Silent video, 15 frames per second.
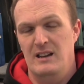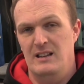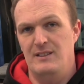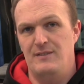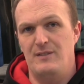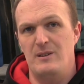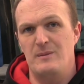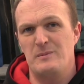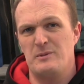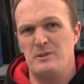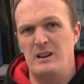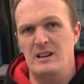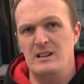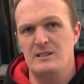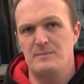in the firm's
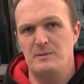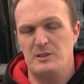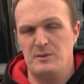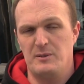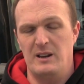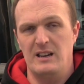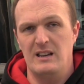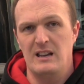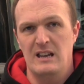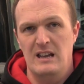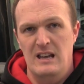range between